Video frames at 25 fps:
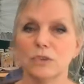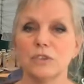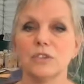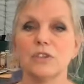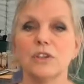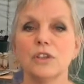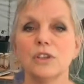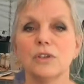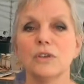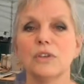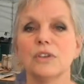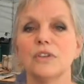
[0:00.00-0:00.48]
with
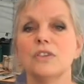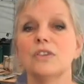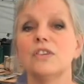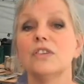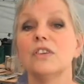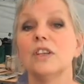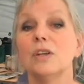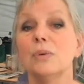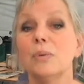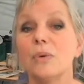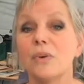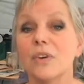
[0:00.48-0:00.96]
diluted
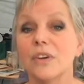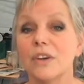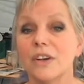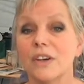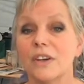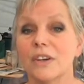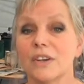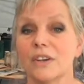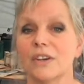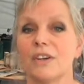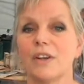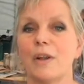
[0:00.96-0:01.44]

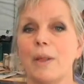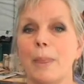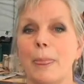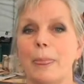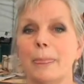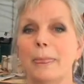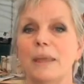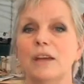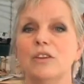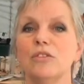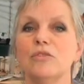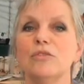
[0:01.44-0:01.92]
seawater,
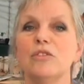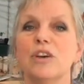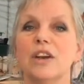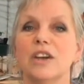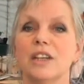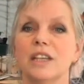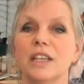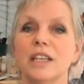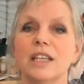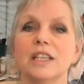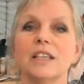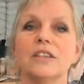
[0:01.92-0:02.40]
and
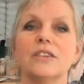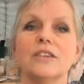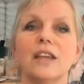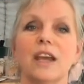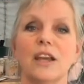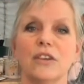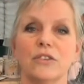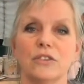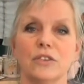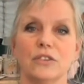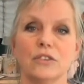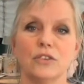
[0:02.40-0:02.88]
finding that
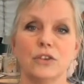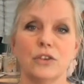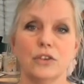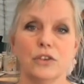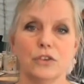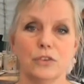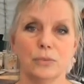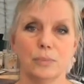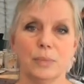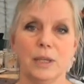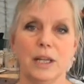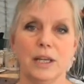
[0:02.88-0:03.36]
that
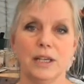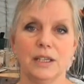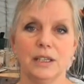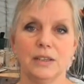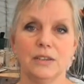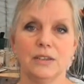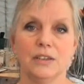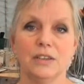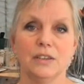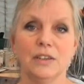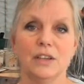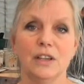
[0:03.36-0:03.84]
deters blight.
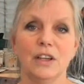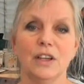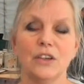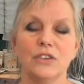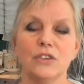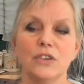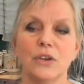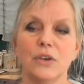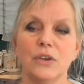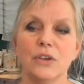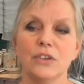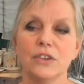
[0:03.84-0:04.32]

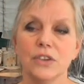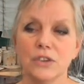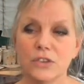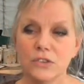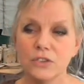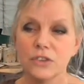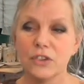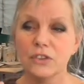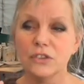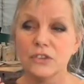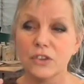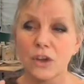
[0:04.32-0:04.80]
So
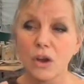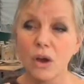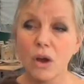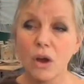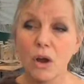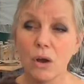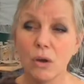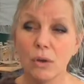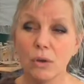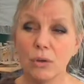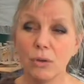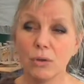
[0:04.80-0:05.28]
there's just a
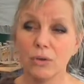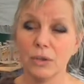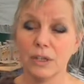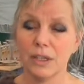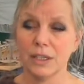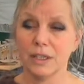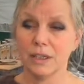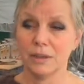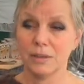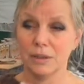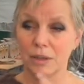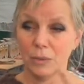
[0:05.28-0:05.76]
whole,
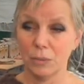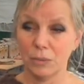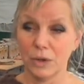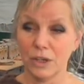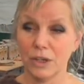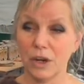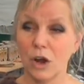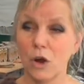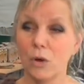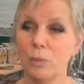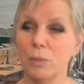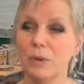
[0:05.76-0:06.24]

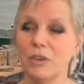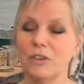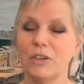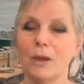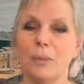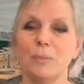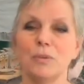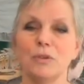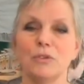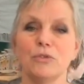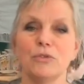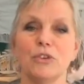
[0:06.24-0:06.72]
what opened
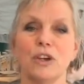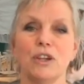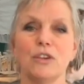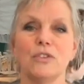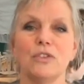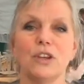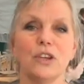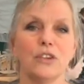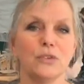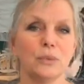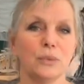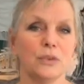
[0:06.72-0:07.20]
up in front
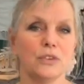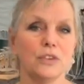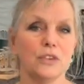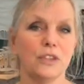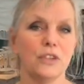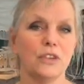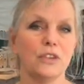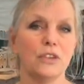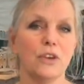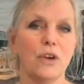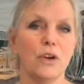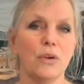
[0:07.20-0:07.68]
of us was
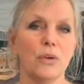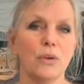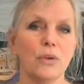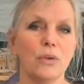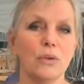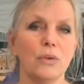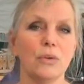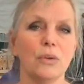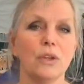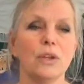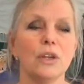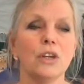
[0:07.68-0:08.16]
this
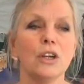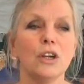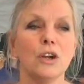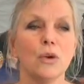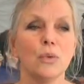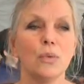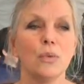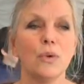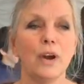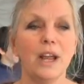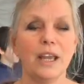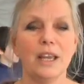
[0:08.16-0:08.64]
whole
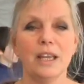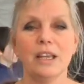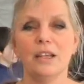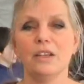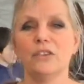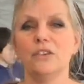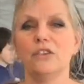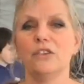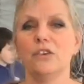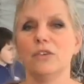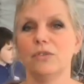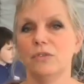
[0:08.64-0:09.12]

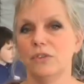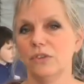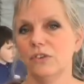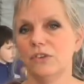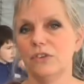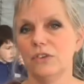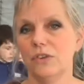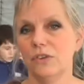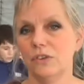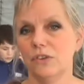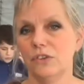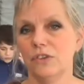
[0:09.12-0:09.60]
range of
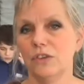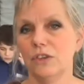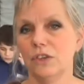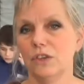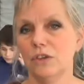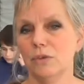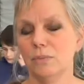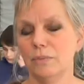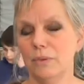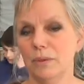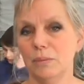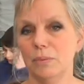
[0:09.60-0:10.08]
research that
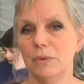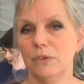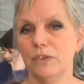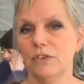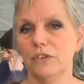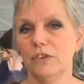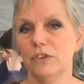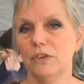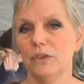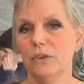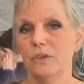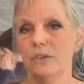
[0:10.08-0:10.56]
could be
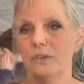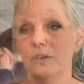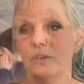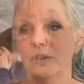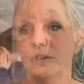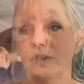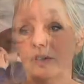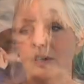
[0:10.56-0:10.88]
pursued.